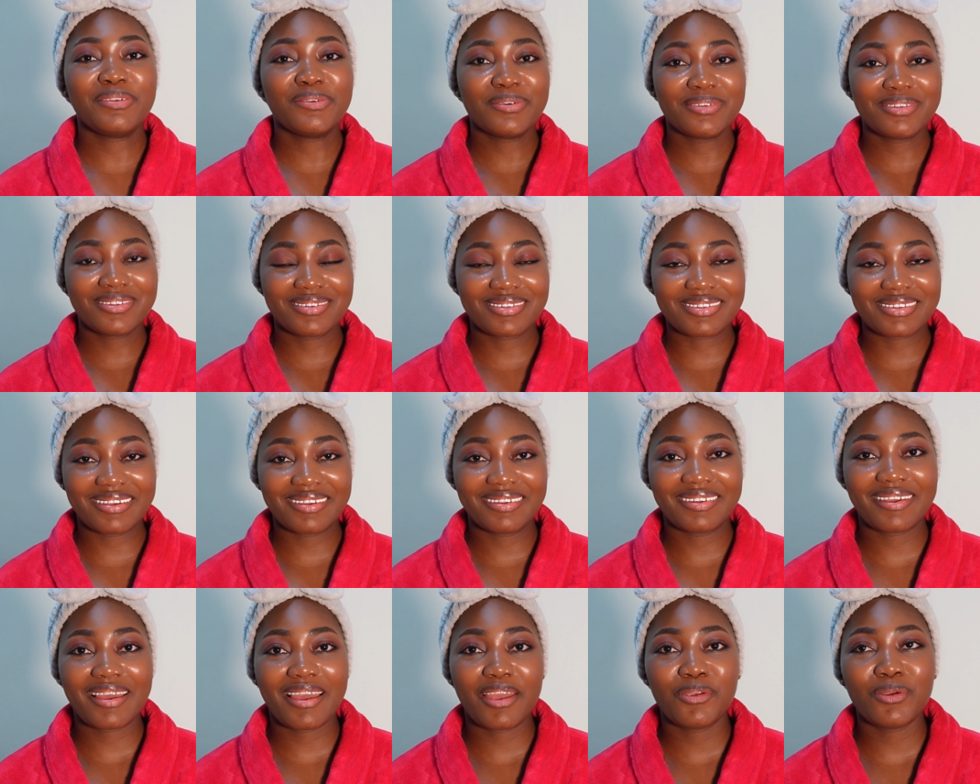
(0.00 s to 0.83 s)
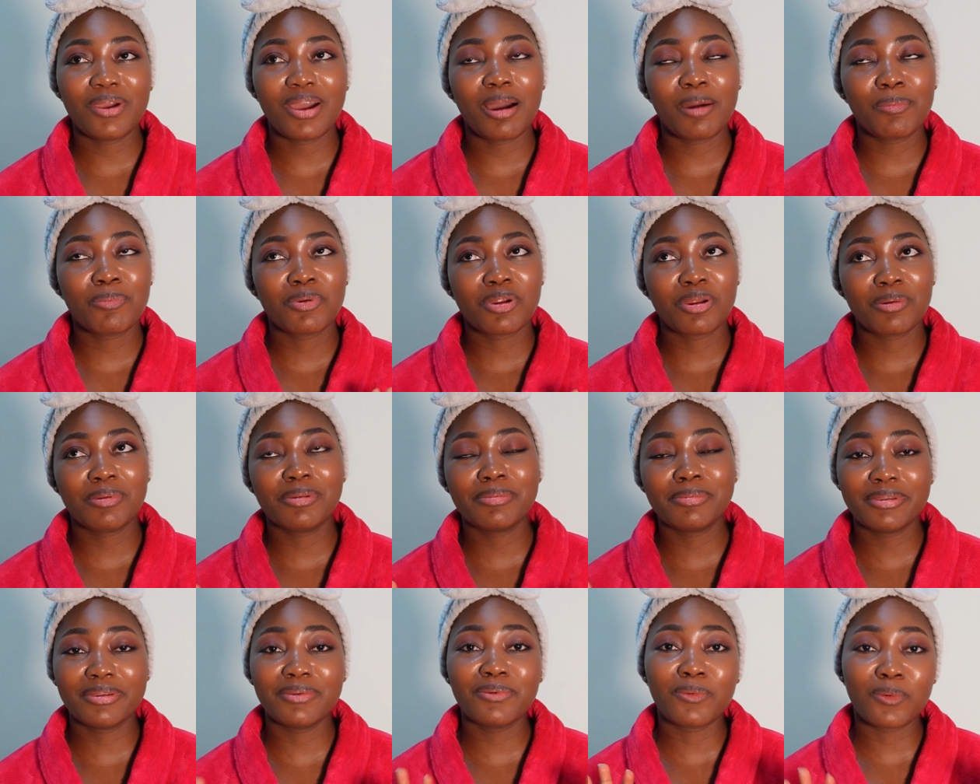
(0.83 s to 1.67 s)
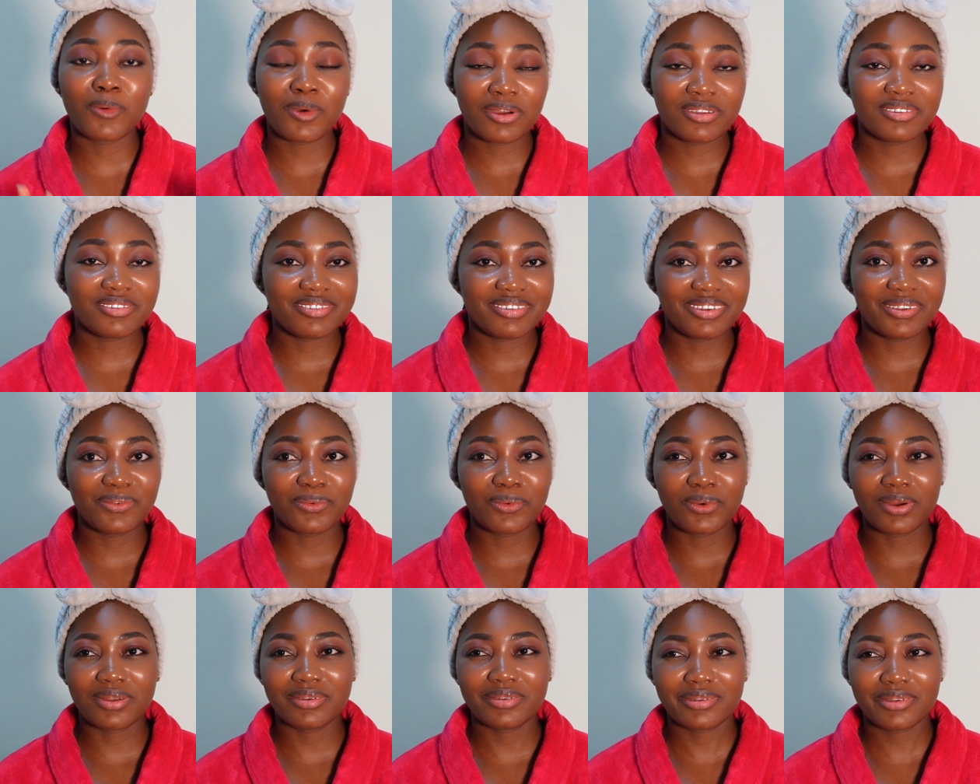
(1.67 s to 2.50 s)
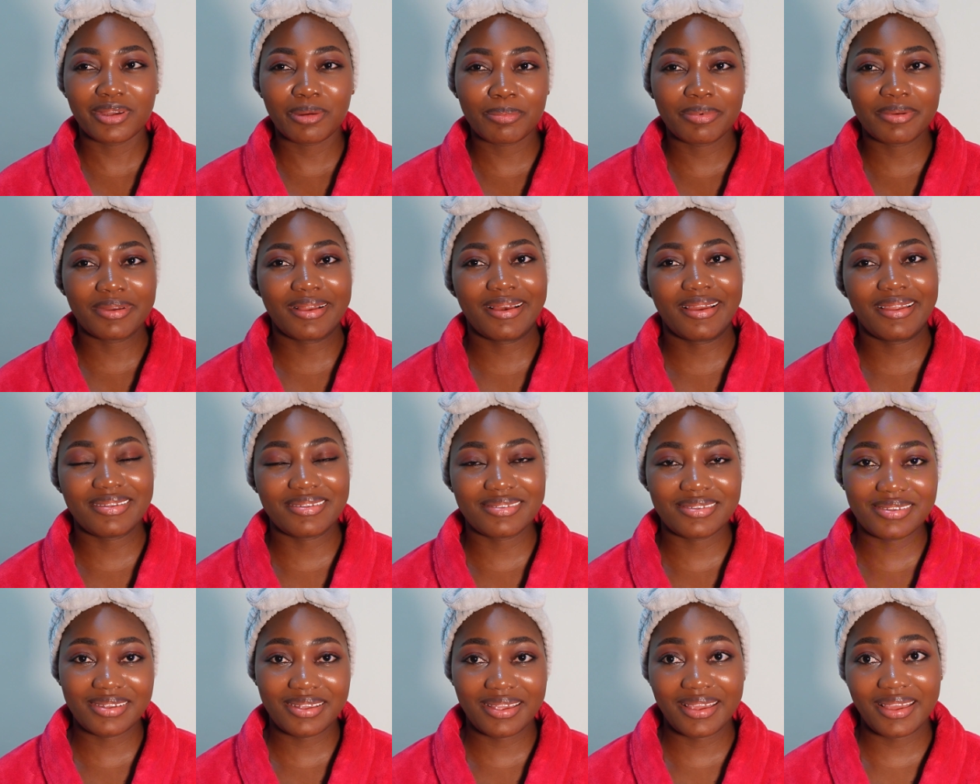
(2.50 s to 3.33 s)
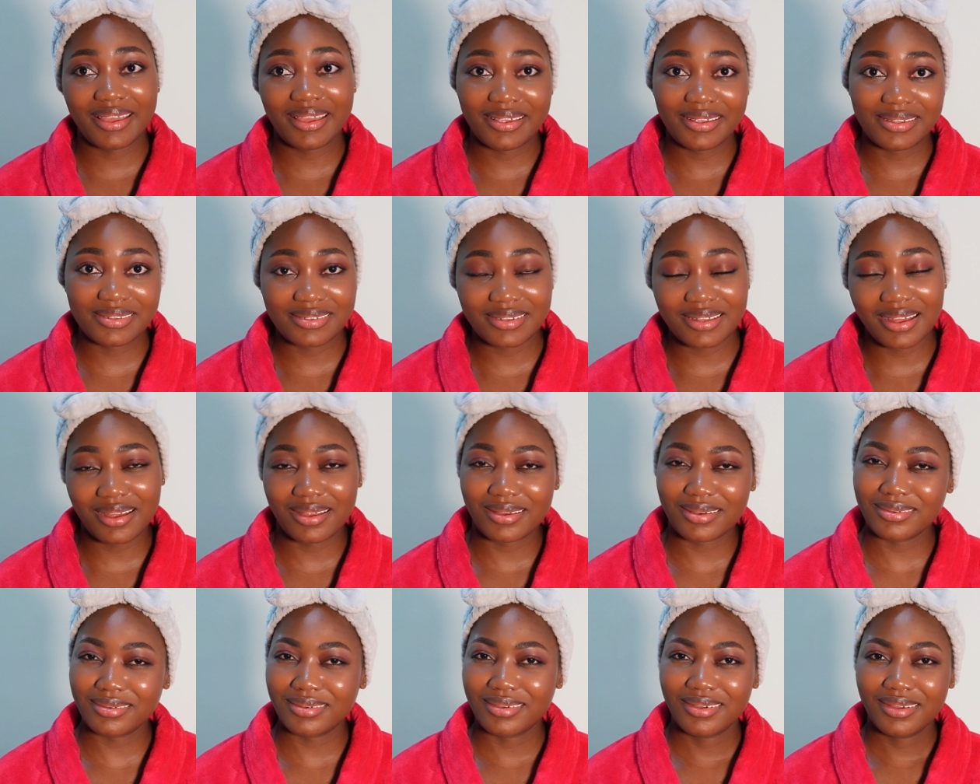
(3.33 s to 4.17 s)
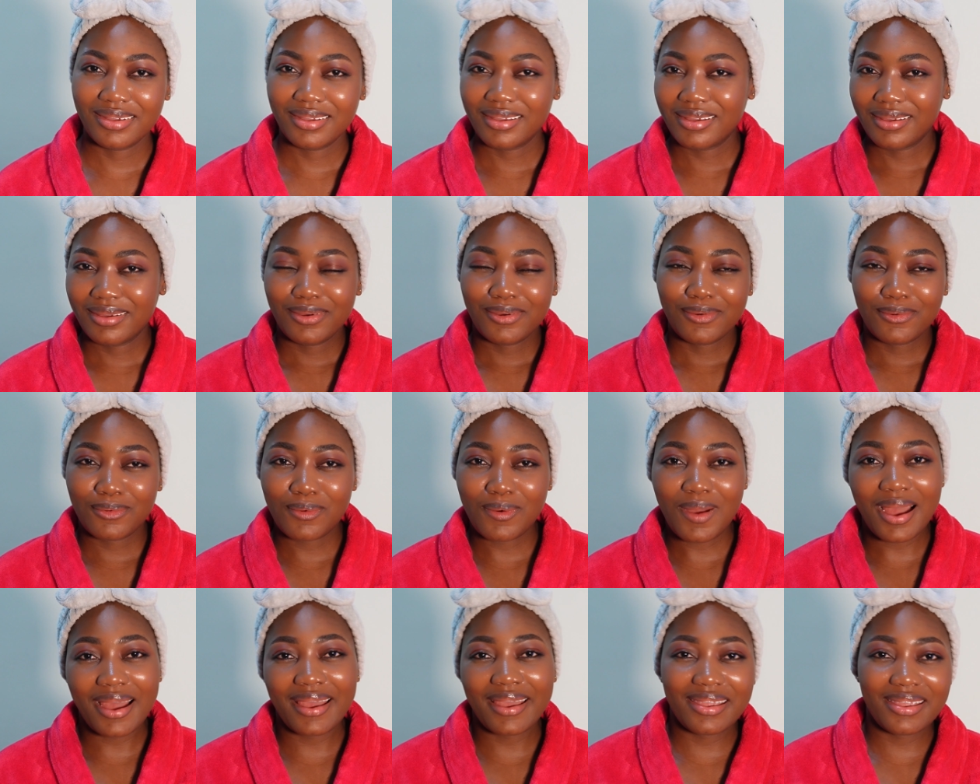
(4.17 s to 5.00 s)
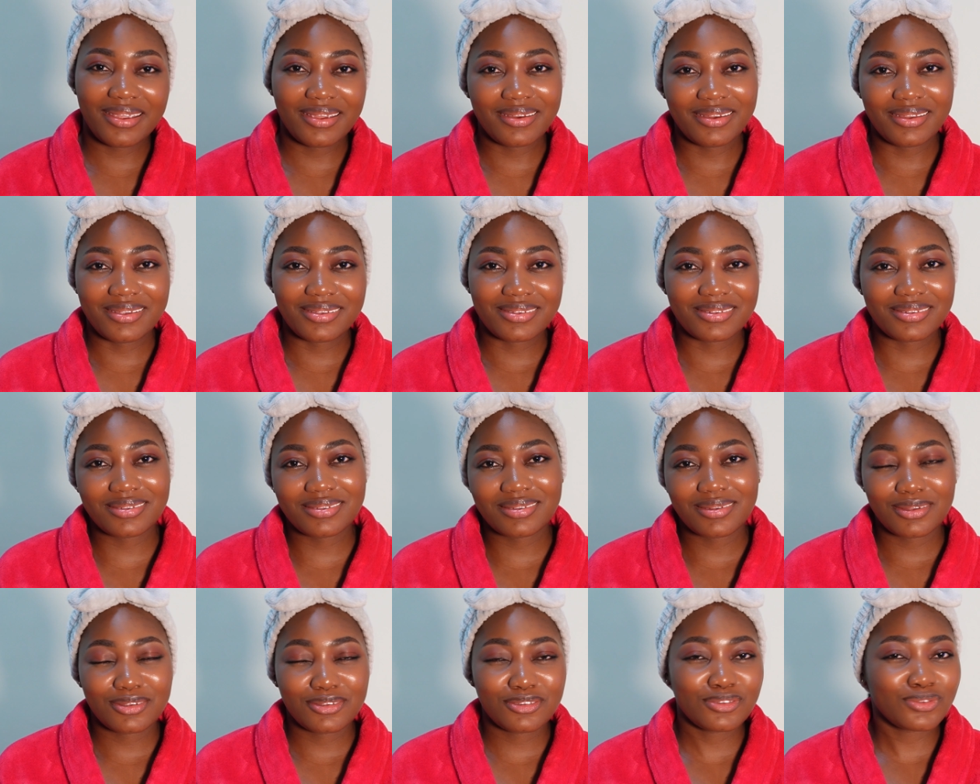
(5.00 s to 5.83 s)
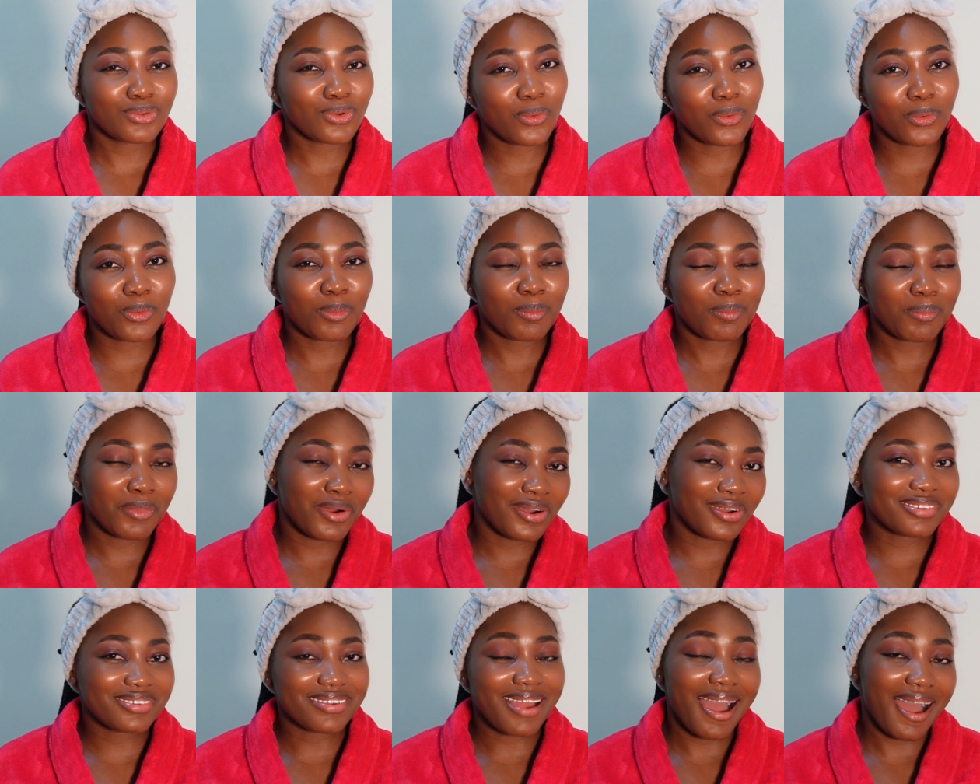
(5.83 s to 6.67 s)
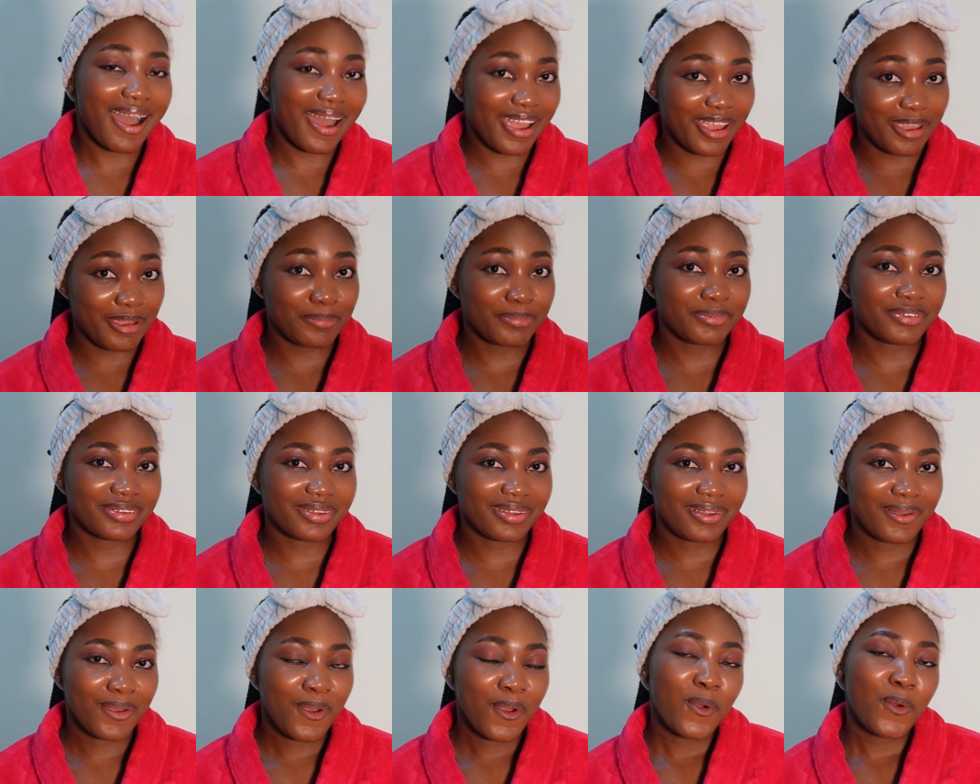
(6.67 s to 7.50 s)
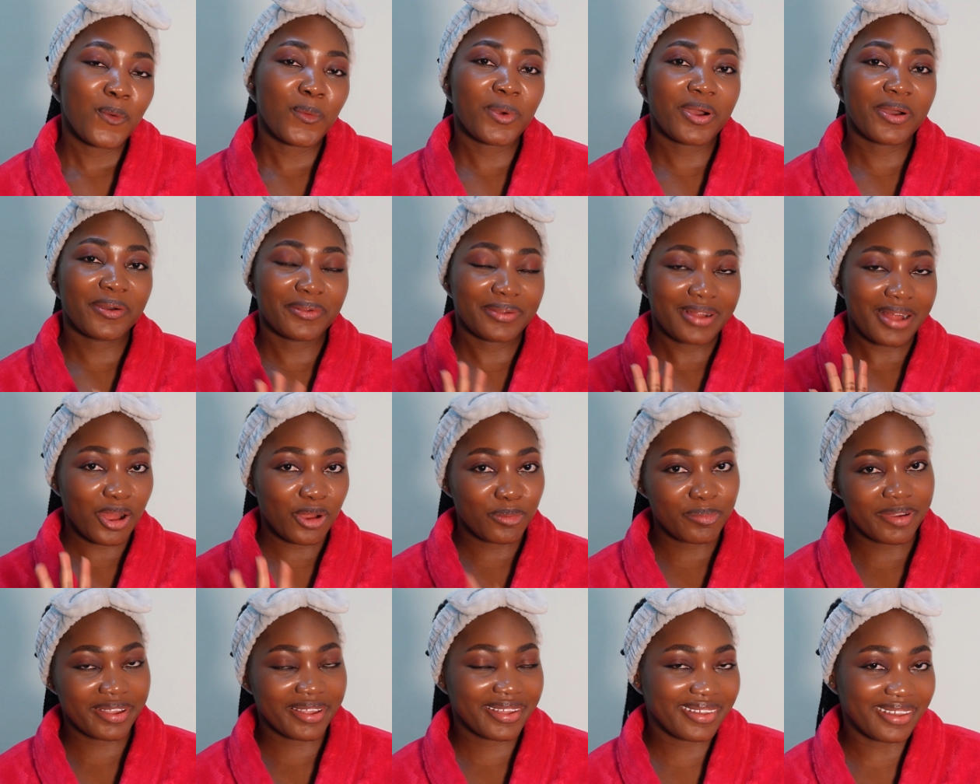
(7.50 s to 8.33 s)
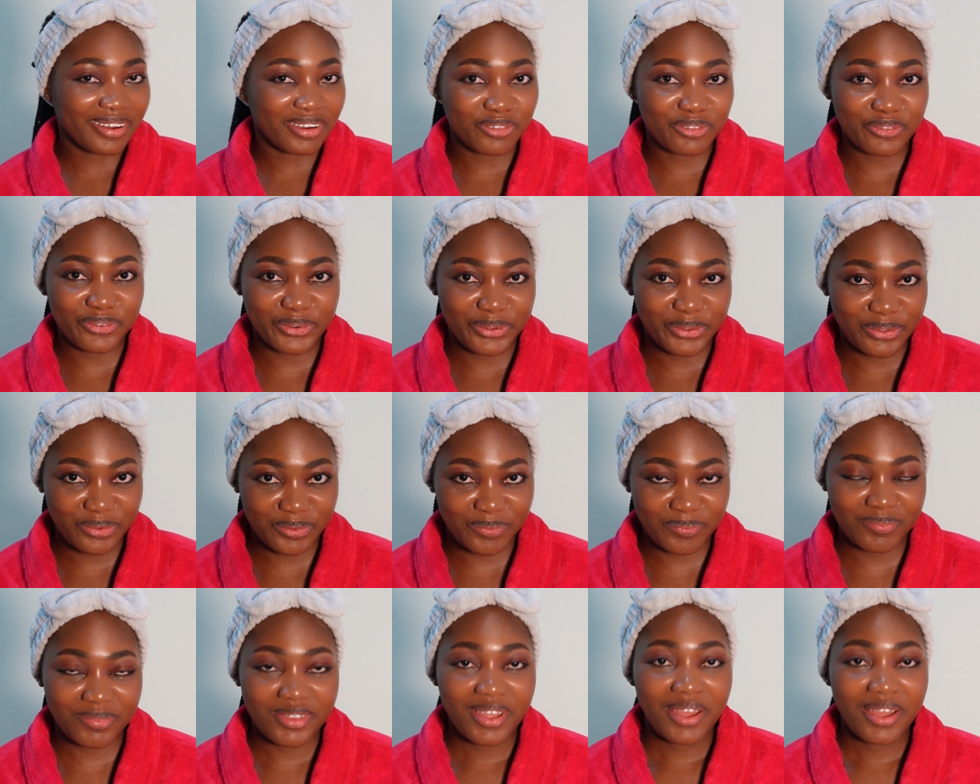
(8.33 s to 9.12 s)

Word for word: new to skincare you are probably wondering what double cleansing is and why it is so much hyped well i'll break it down for you